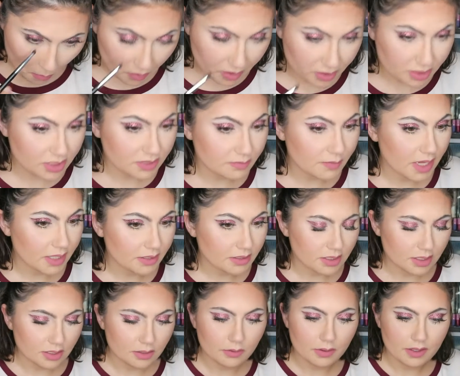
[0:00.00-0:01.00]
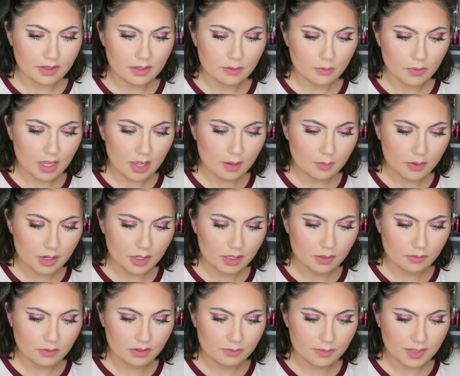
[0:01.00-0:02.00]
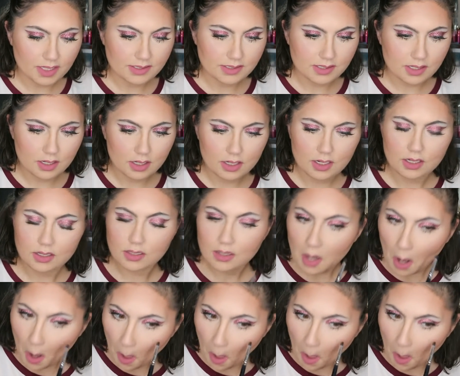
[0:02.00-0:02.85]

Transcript: we just made do, and then we got pregnant with my son, and